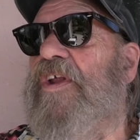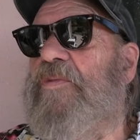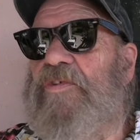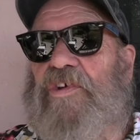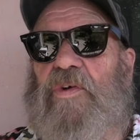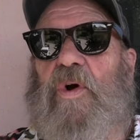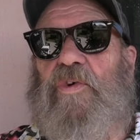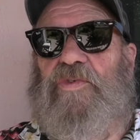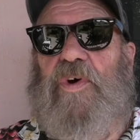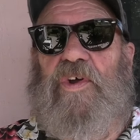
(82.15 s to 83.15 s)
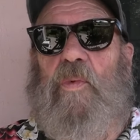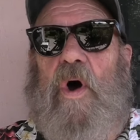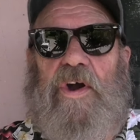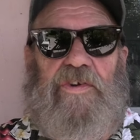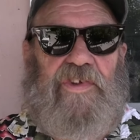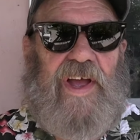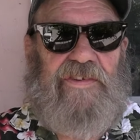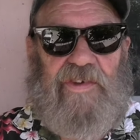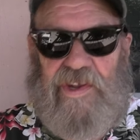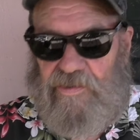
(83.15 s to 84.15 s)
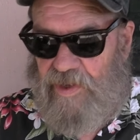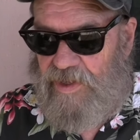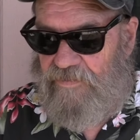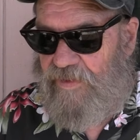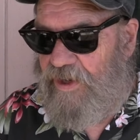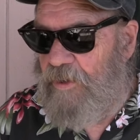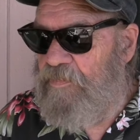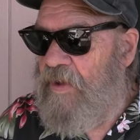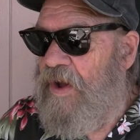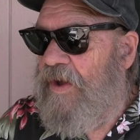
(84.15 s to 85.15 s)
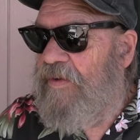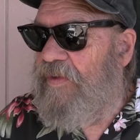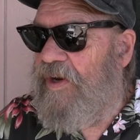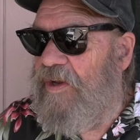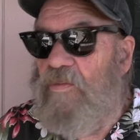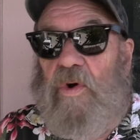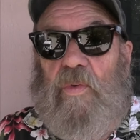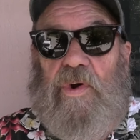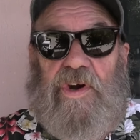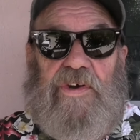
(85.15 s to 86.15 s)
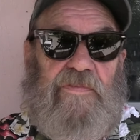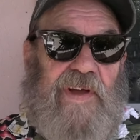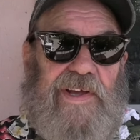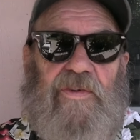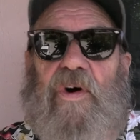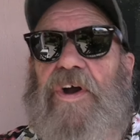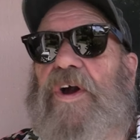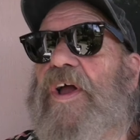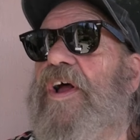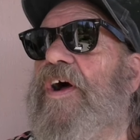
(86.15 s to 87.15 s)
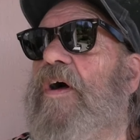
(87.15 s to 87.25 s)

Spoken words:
in other words, it grows where it water's at, so that's why they figure that it will work to find water.